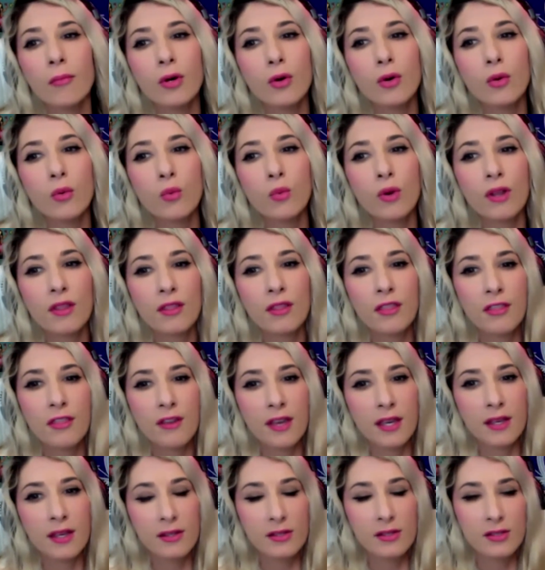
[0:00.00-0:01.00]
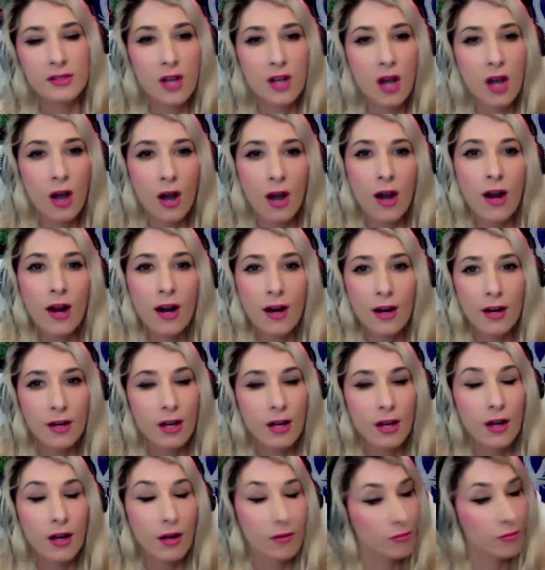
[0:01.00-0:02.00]
when things
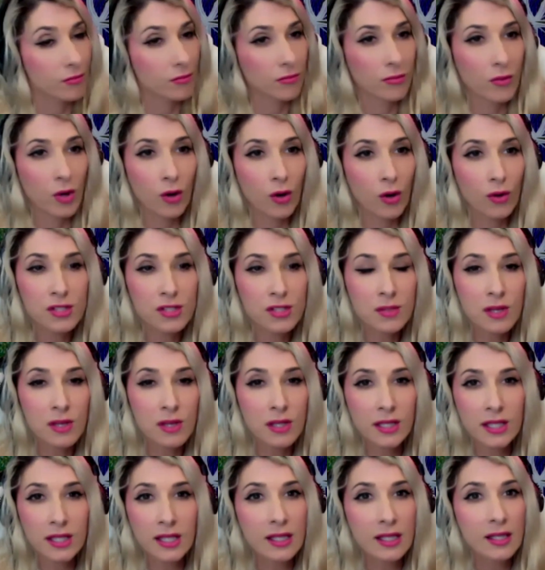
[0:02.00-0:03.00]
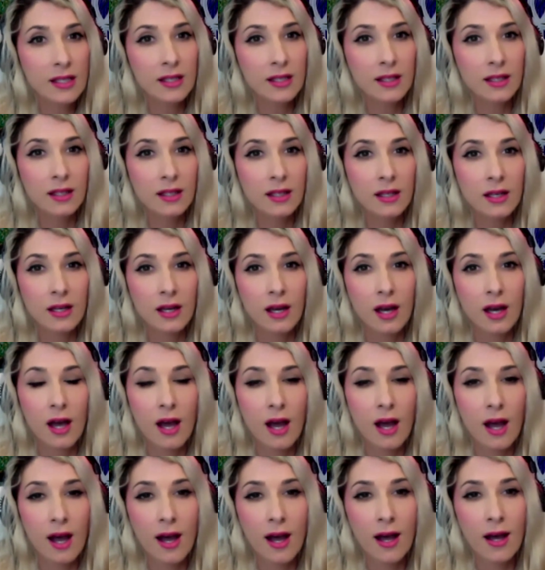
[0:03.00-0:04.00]
are ultimately,
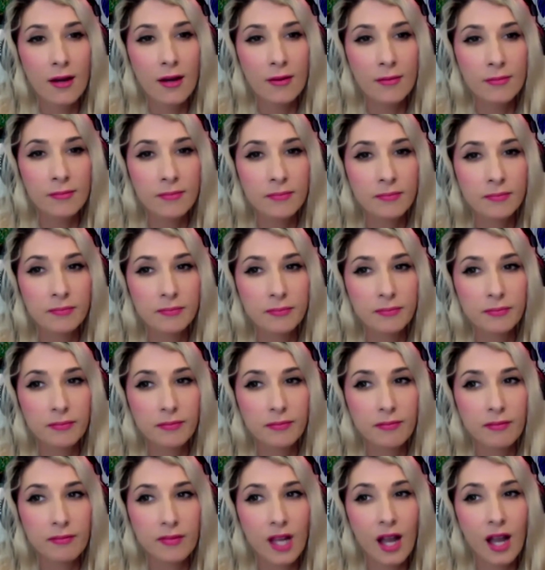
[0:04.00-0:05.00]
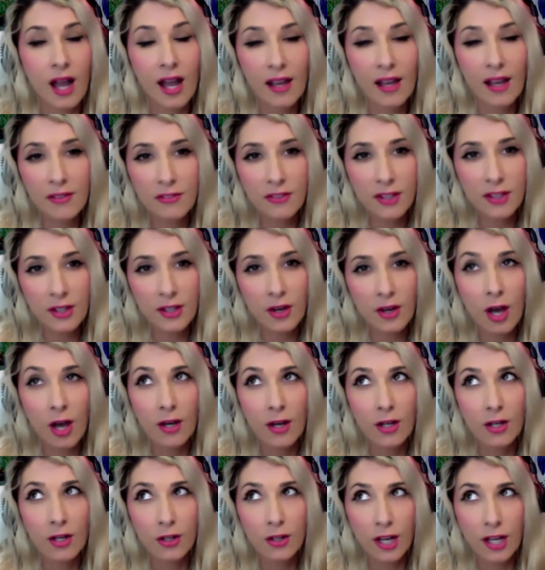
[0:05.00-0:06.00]
I feel on
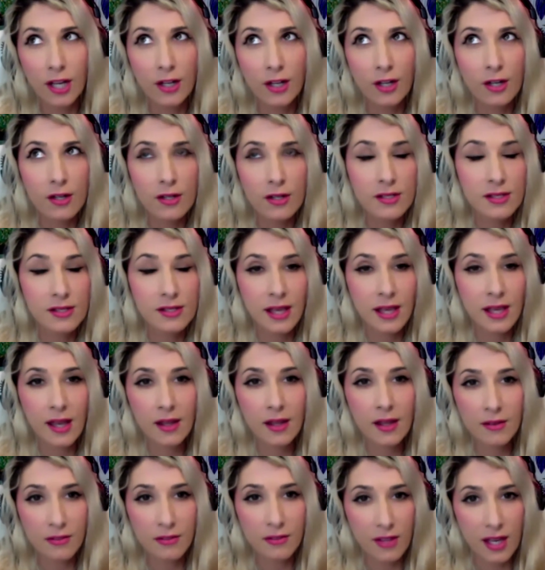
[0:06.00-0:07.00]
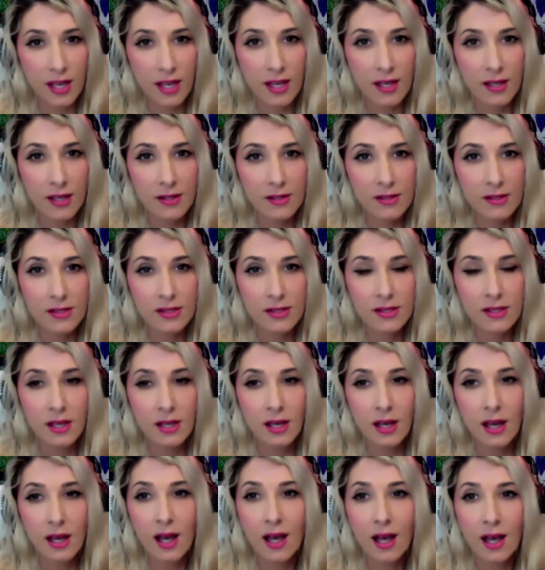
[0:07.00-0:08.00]
a greater scale of things,
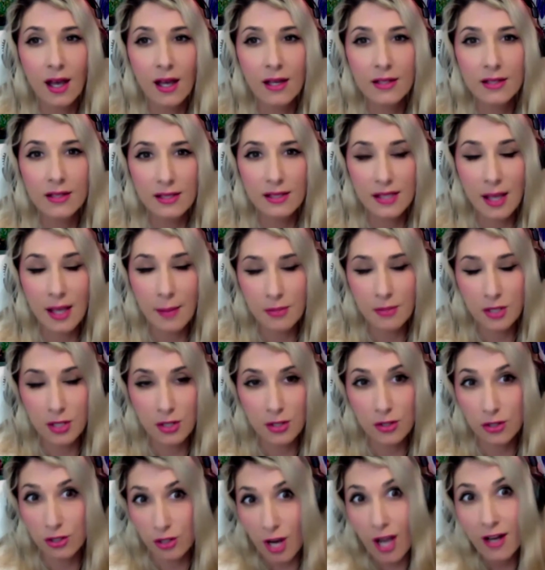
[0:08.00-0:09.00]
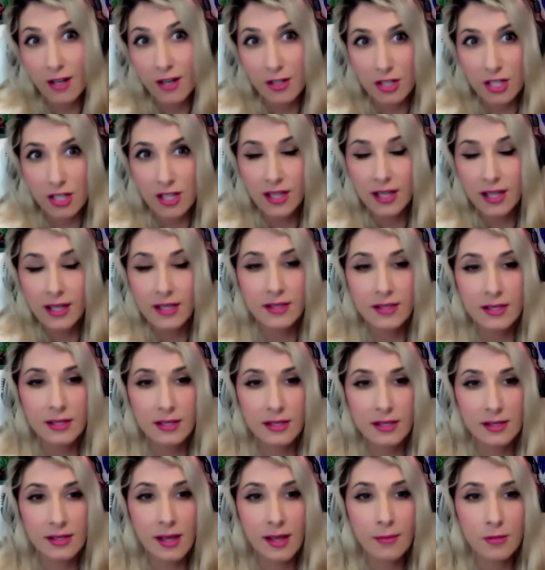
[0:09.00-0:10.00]
a deception strategy. Like it's a
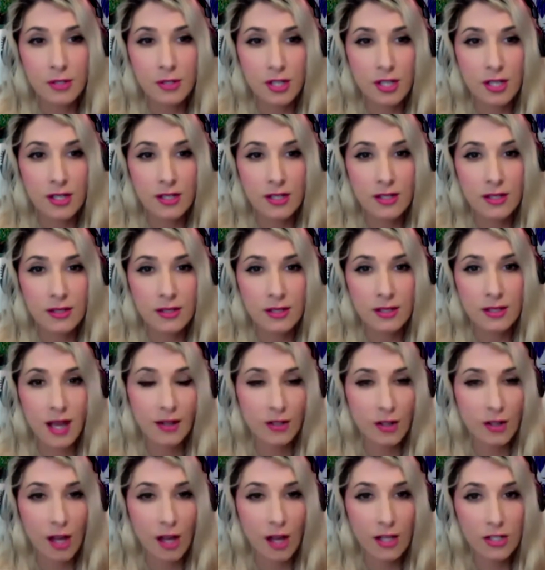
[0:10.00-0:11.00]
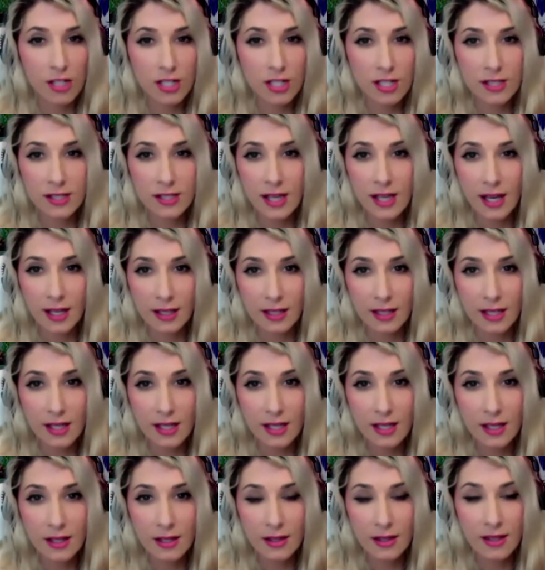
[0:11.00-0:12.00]
deception technology and
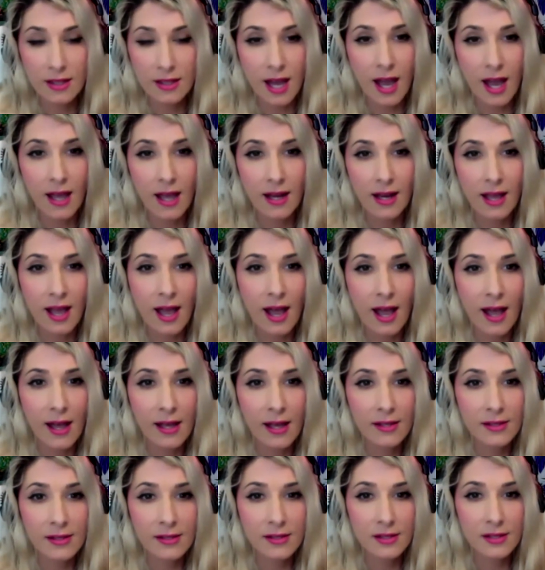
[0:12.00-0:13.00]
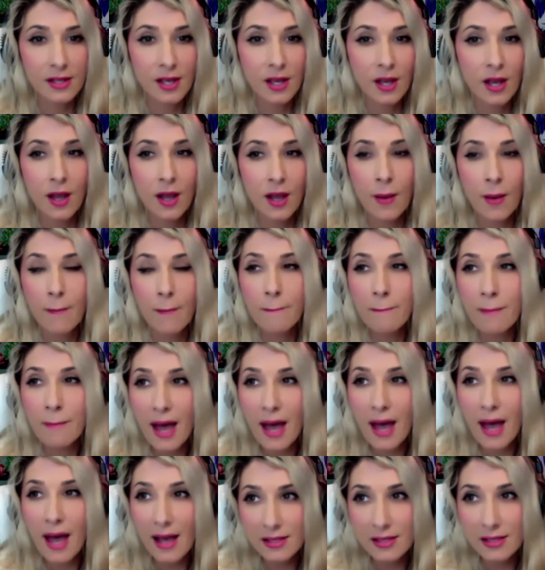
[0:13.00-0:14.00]
technique that has
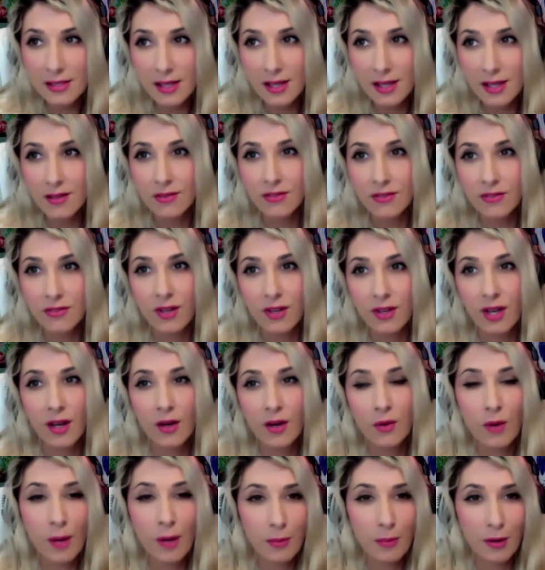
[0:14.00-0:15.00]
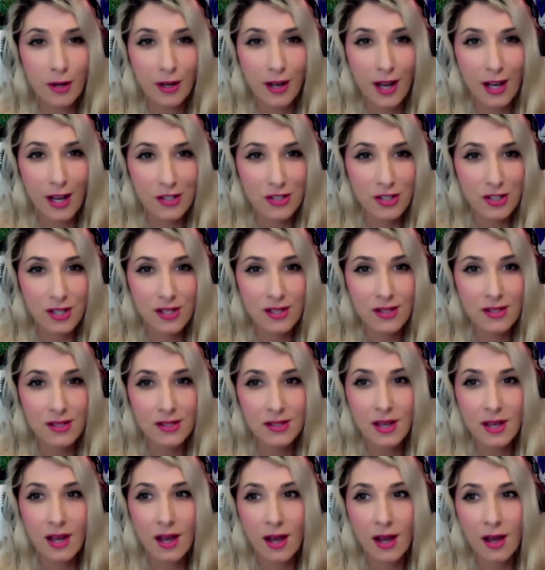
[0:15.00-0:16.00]
massive repercussions
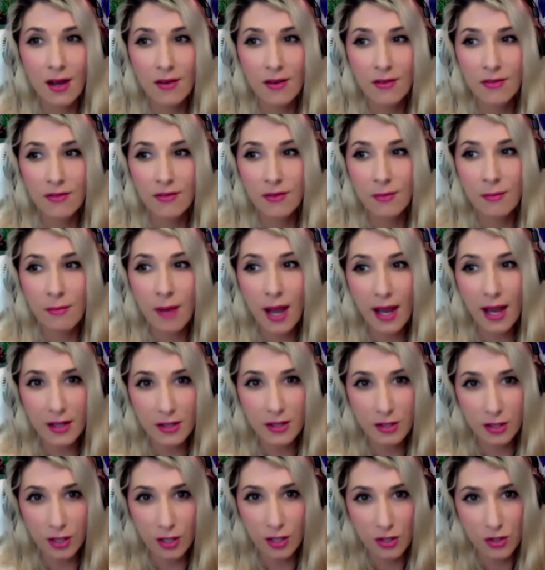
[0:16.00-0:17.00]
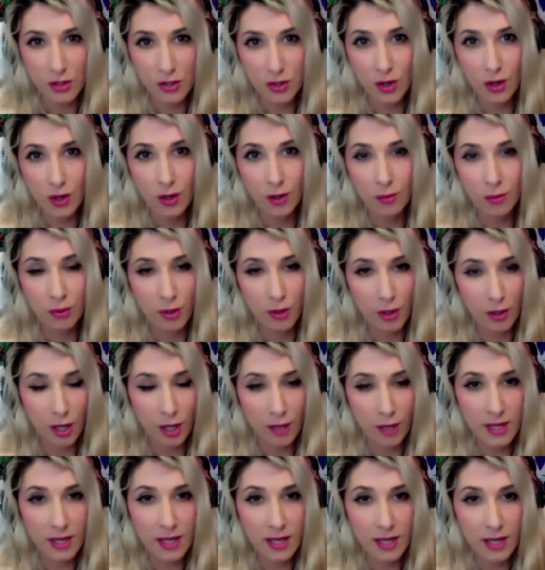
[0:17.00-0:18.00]
of mind control
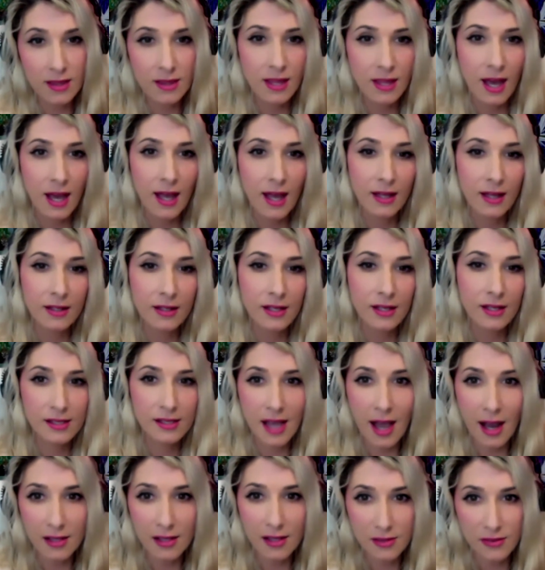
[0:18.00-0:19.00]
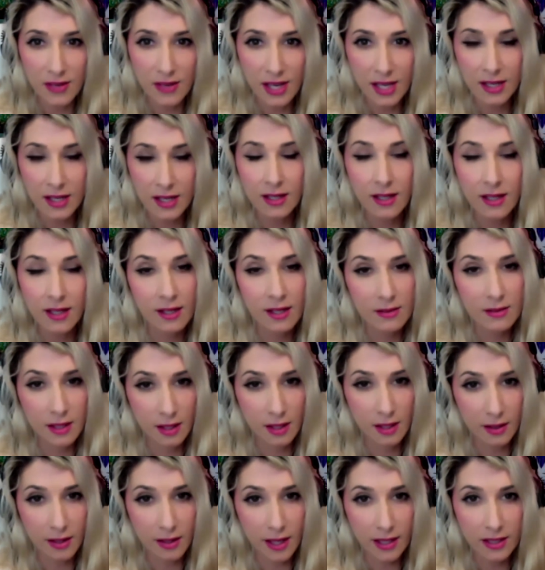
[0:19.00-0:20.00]
programming that is activated in the
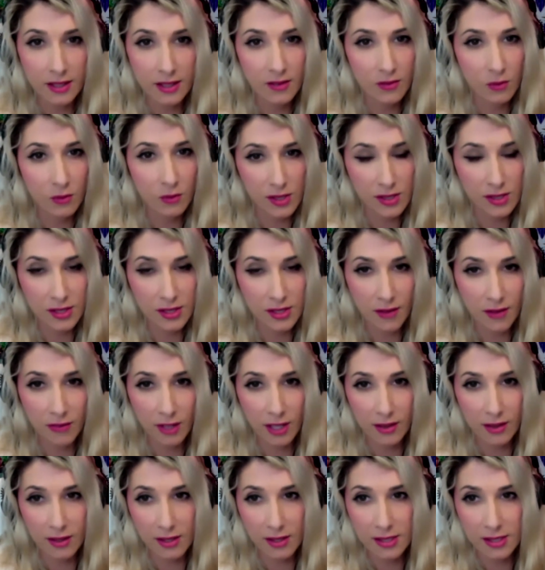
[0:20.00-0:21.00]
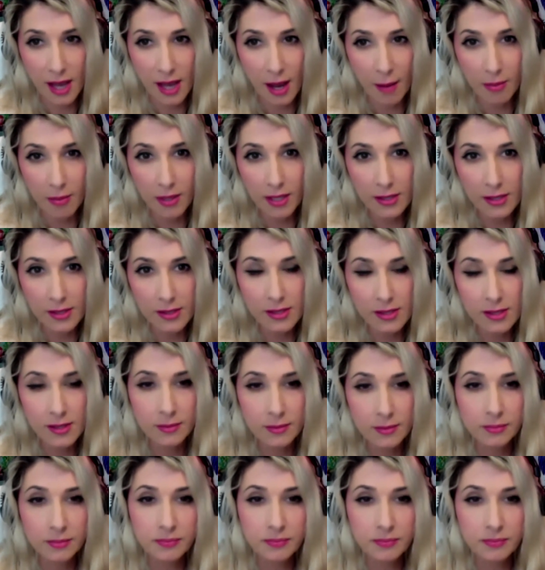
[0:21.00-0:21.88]
collective when stuff like this happens.